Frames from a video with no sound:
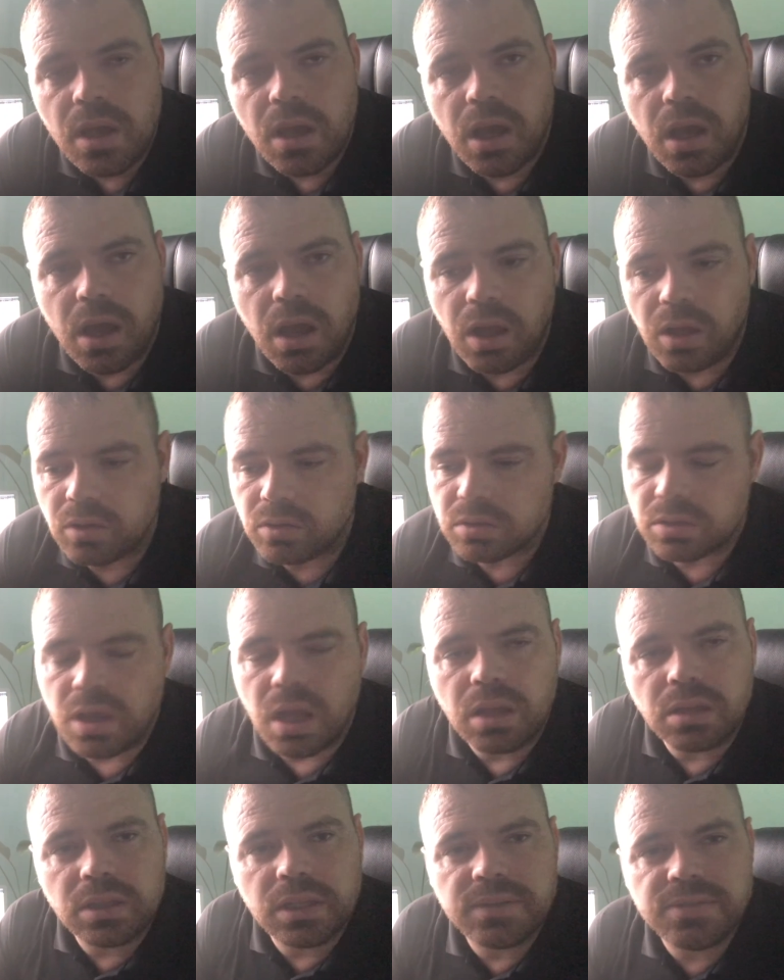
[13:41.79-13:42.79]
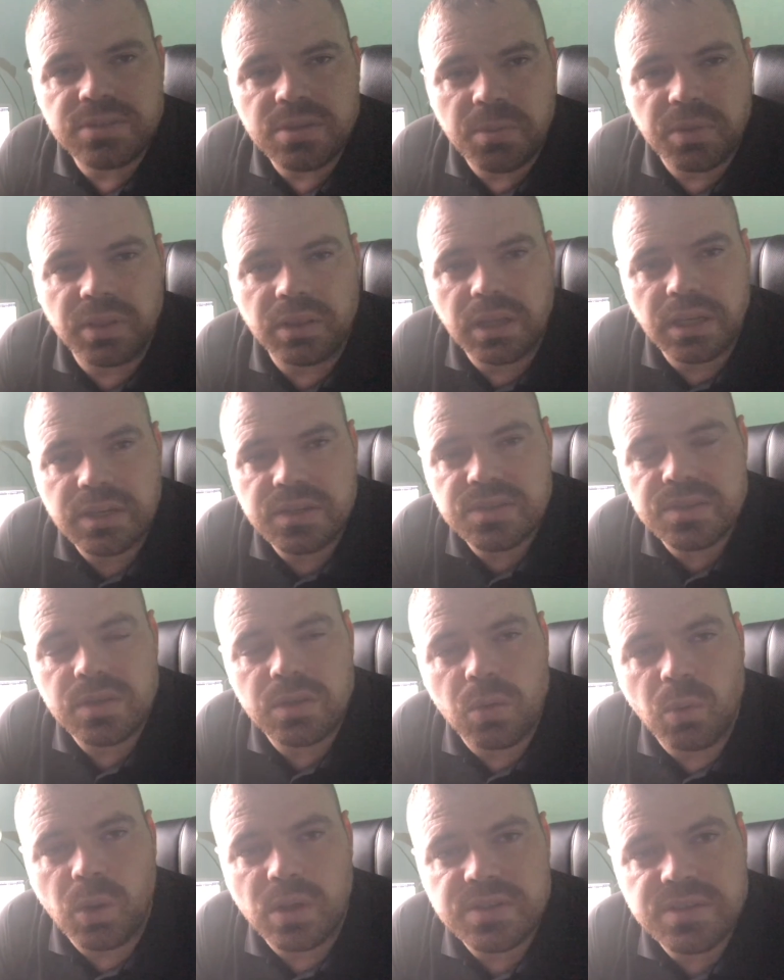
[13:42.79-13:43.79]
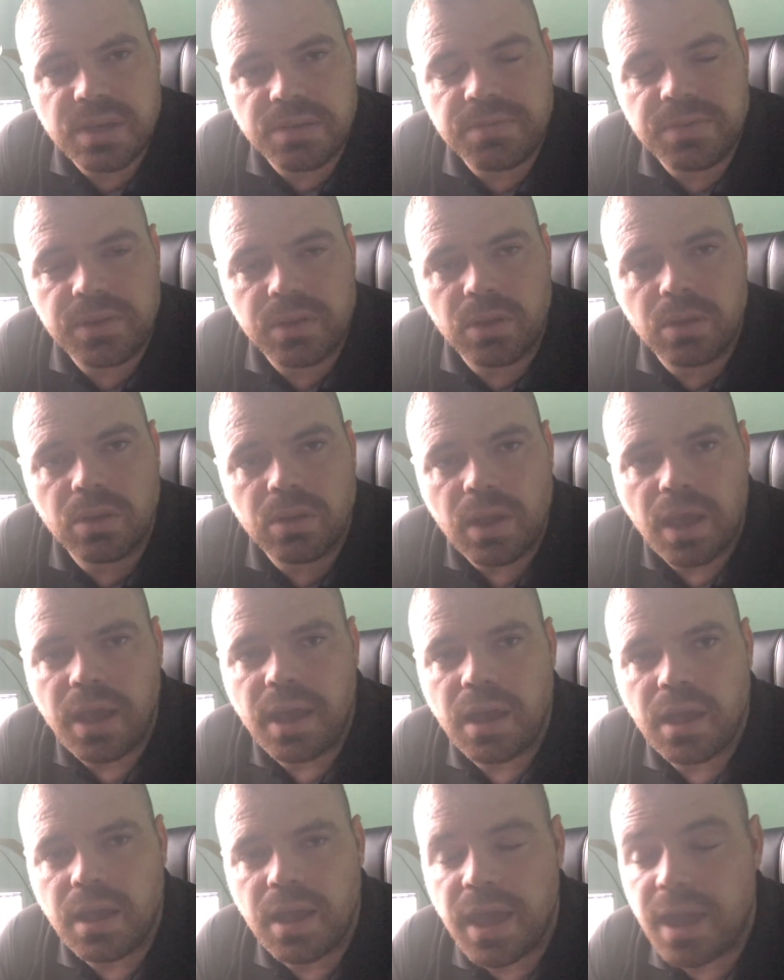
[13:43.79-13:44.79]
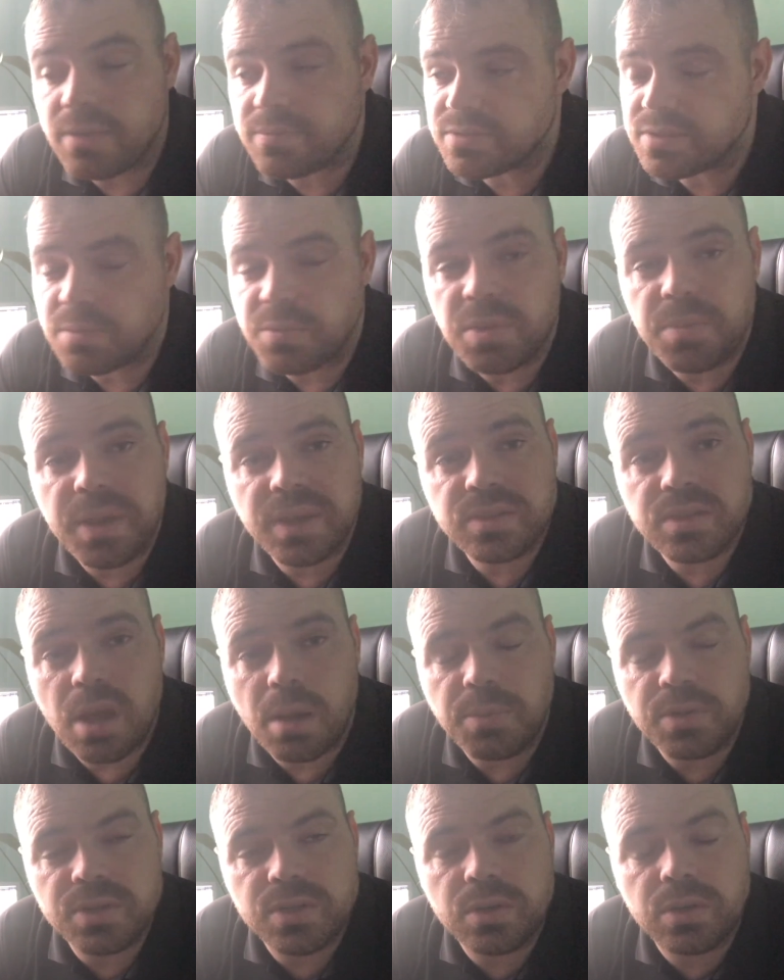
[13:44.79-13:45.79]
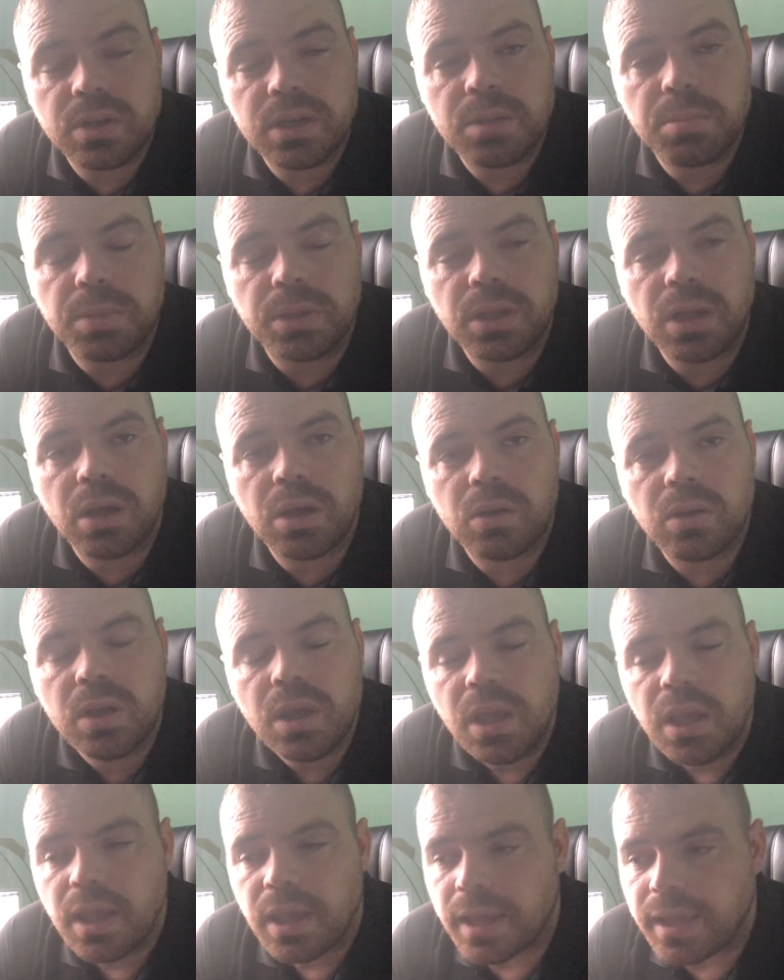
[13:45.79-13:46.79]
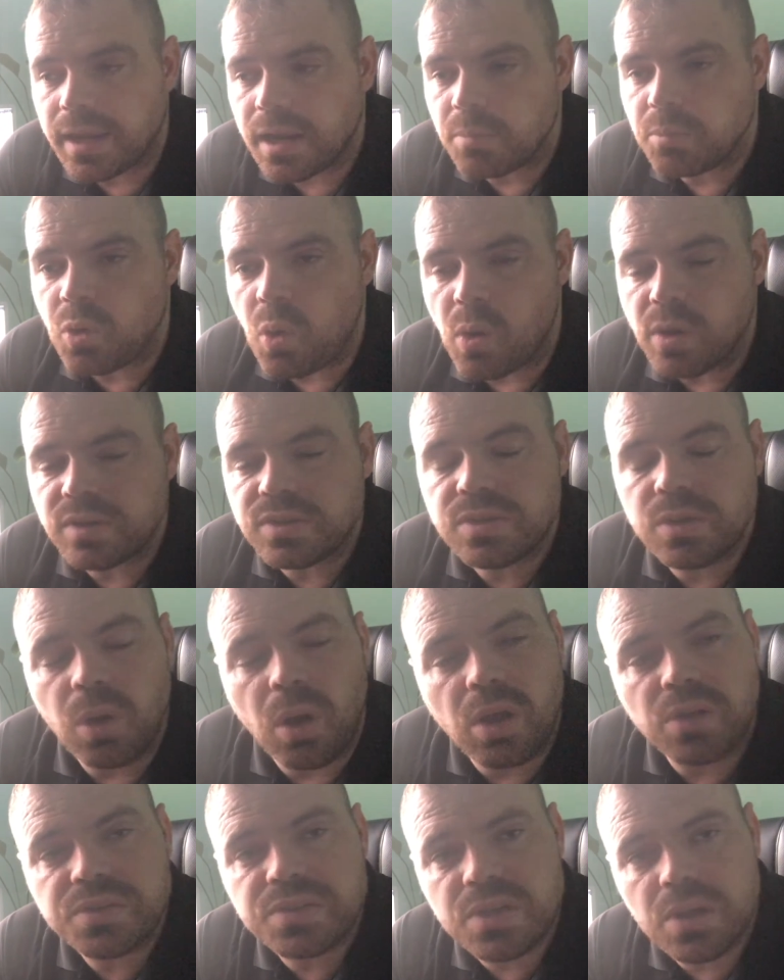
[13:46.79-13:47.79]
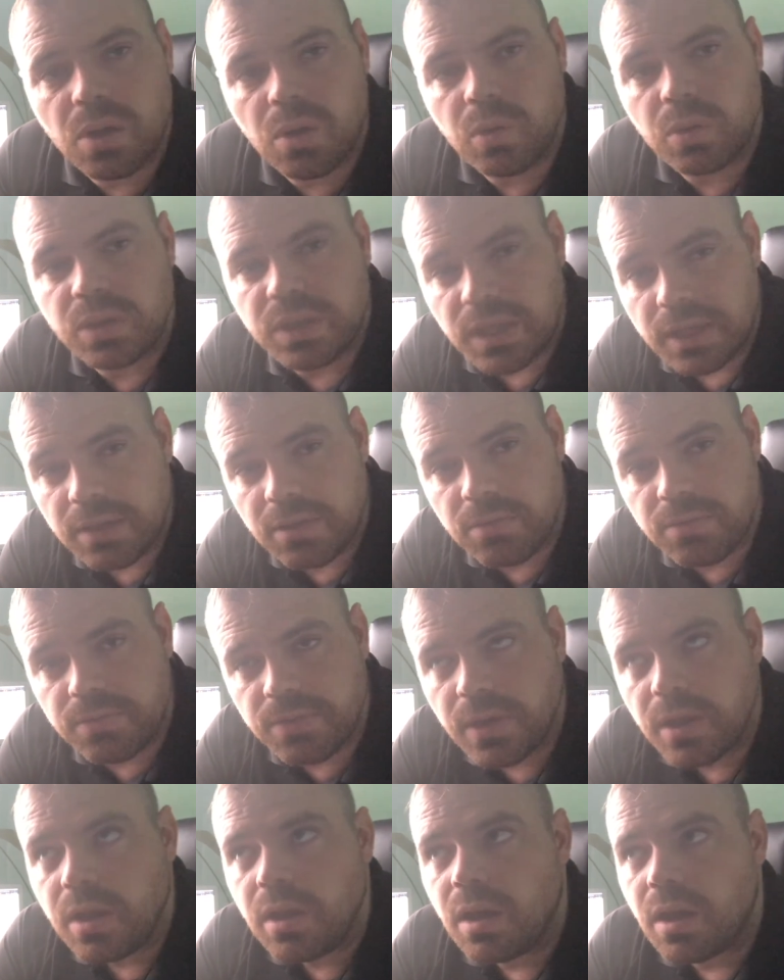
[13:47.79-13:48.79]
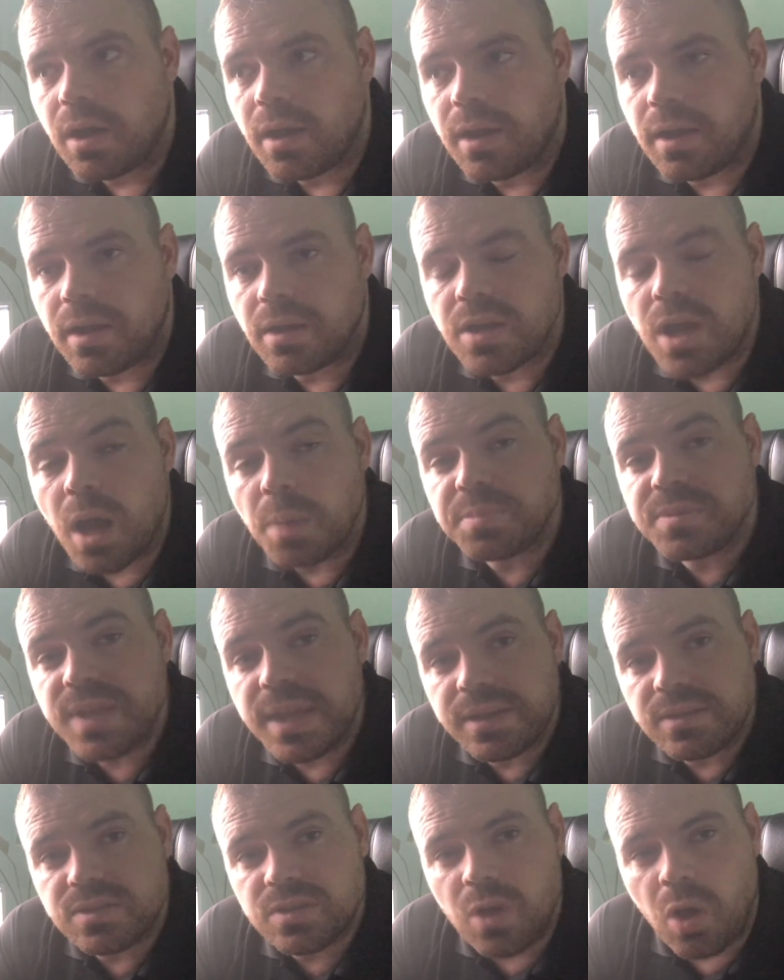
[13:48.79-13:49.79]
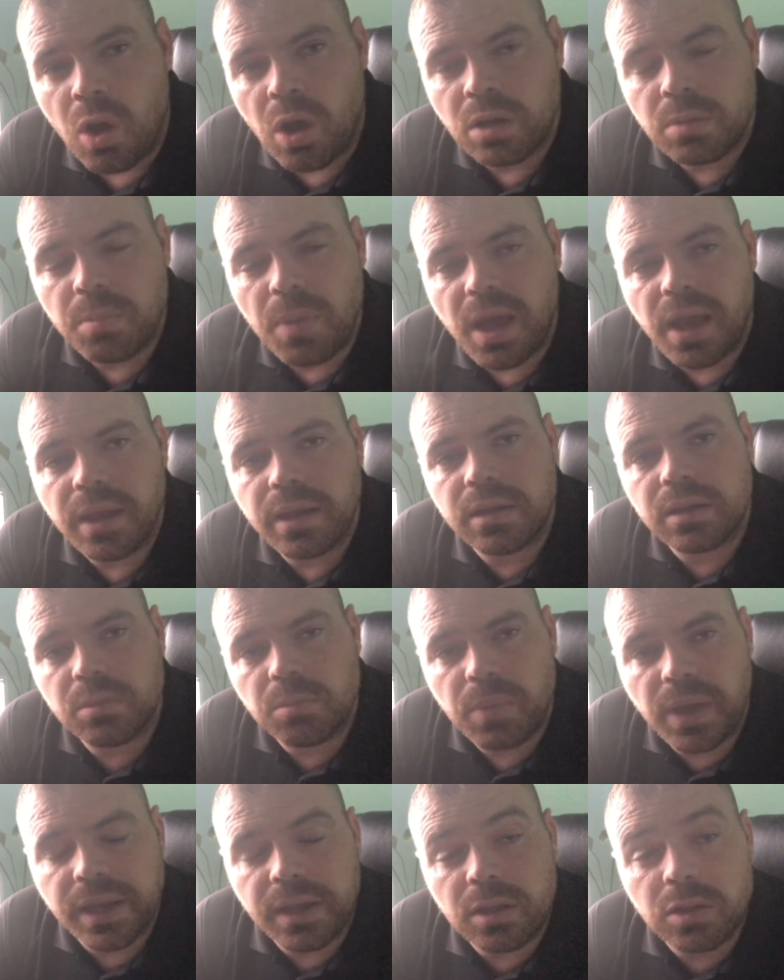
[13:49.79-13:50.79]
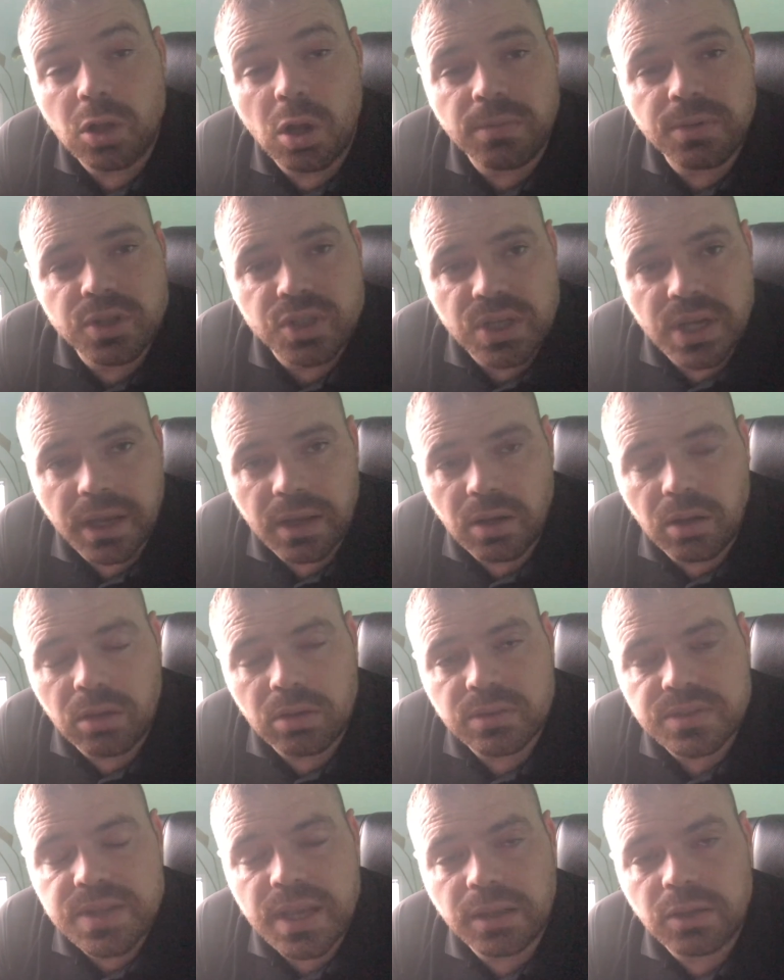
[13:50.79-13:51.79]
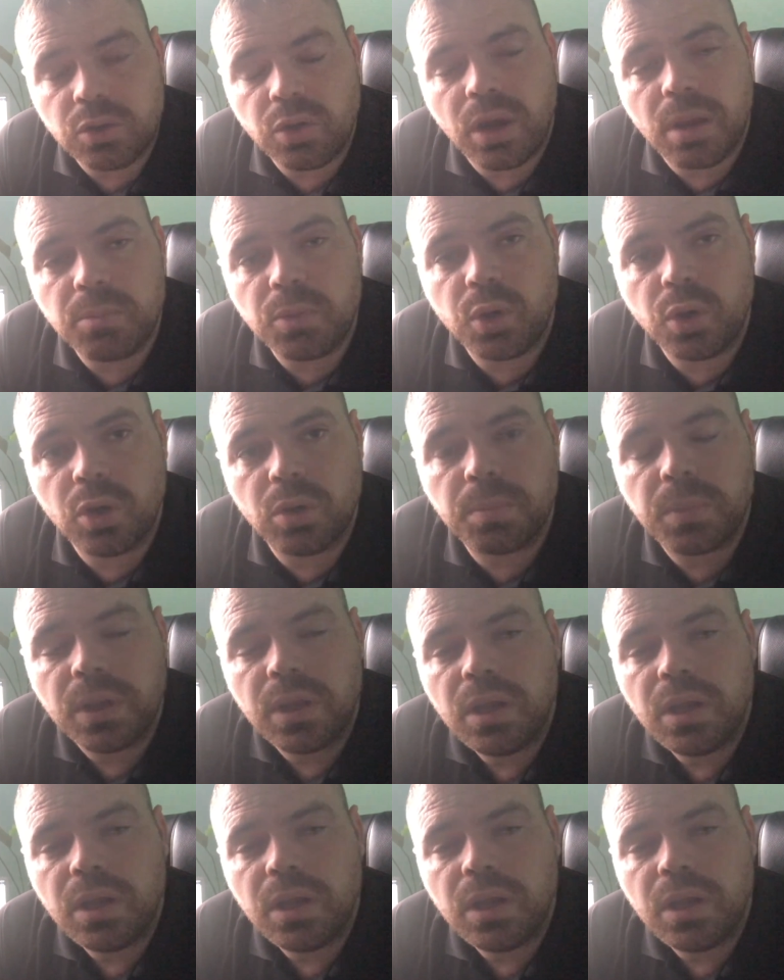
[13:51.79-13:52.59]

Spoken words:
I'll leave some of the links to the ones I feel have some of the best opportunity below, and I'm going to also give updates on my Clover channel Telegram group,